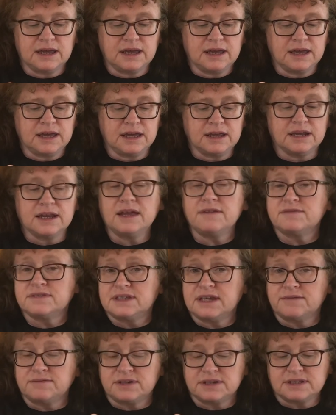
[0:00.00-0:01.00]
in
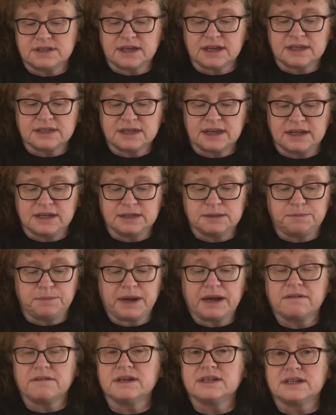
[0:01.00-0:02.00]
1176 and he's
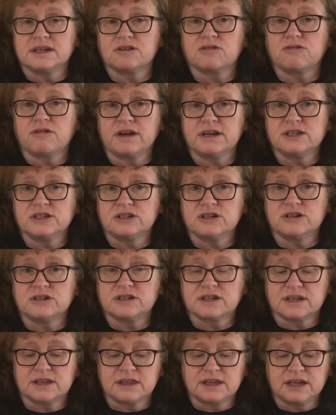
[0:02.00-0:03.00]
buried in Christchurch
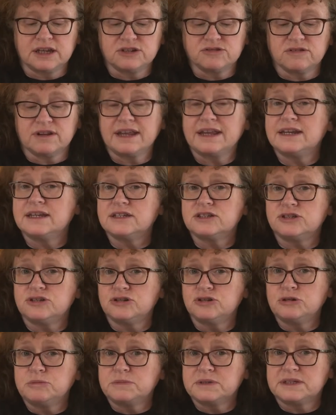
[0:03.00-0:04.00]
Cathedral, and his
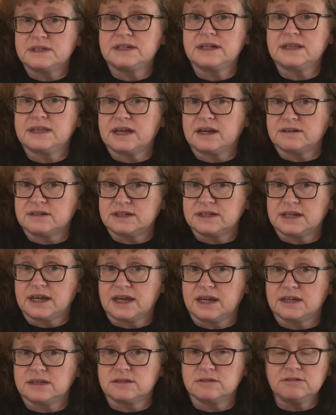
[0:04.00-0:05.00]
tomb is still there
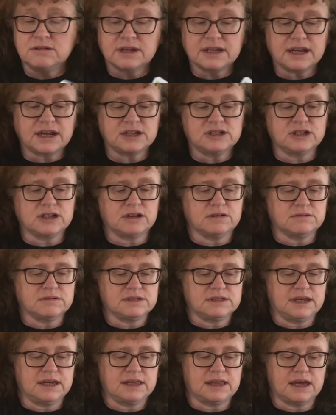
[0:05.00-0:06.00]
today, so you can actually go and
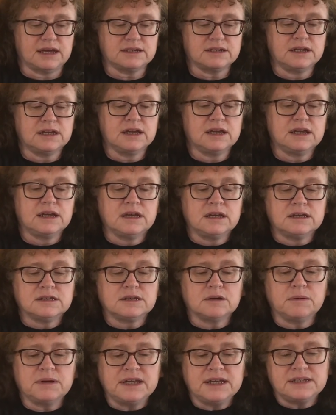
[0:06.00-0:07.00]
see that. So
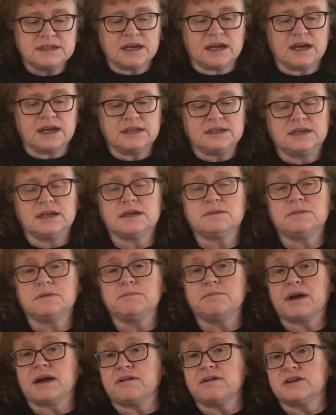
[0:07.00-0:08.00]
when he died, he had been
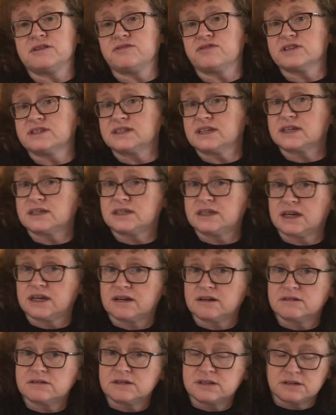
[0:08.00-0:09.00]
married for 6
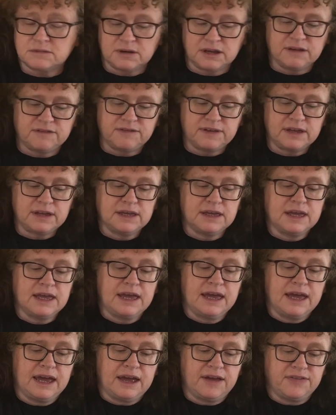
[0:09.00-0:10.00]
years to Aoife,
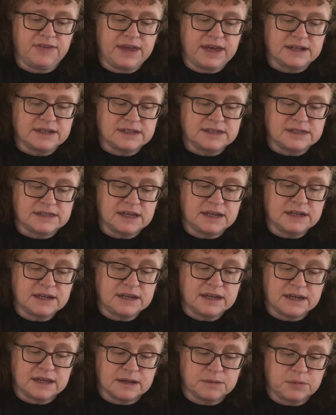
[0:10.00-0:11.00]
and they had a son,
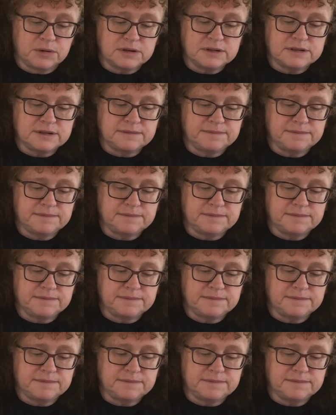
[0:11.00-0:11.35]
Gilbert,